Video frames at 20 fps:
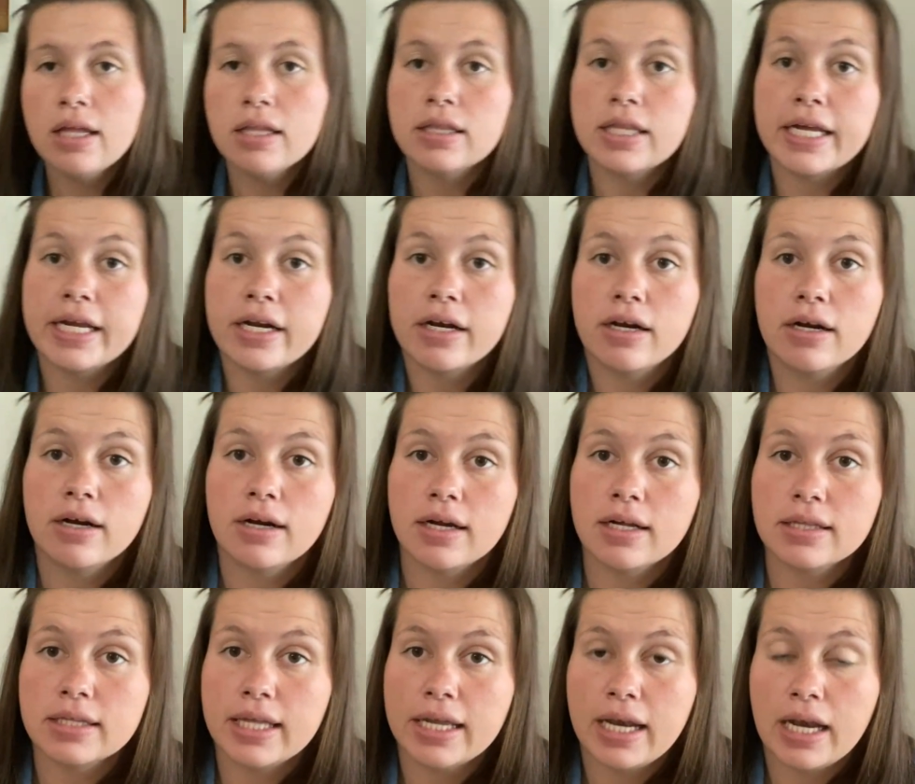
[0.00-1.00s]
Their
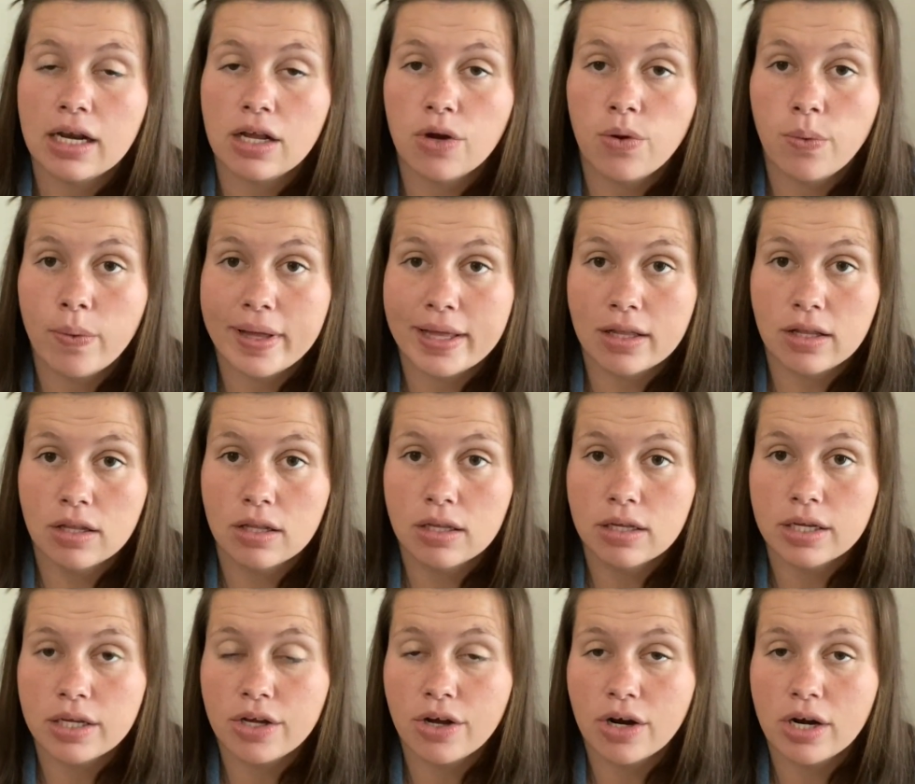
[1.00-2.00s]
linen quill
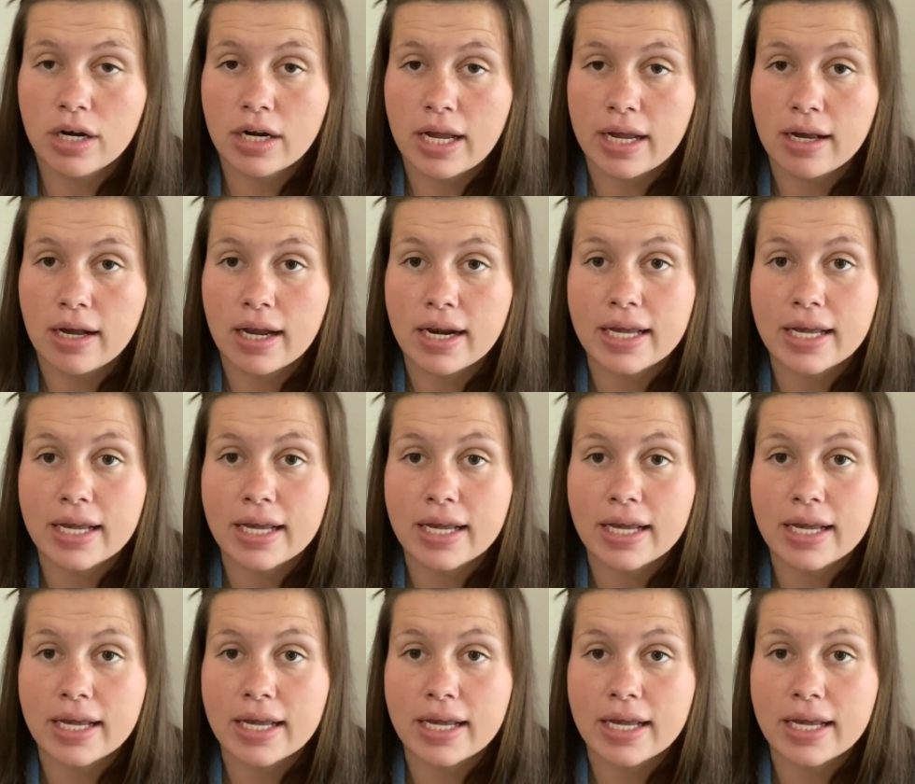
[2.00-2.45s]
yarn, I got a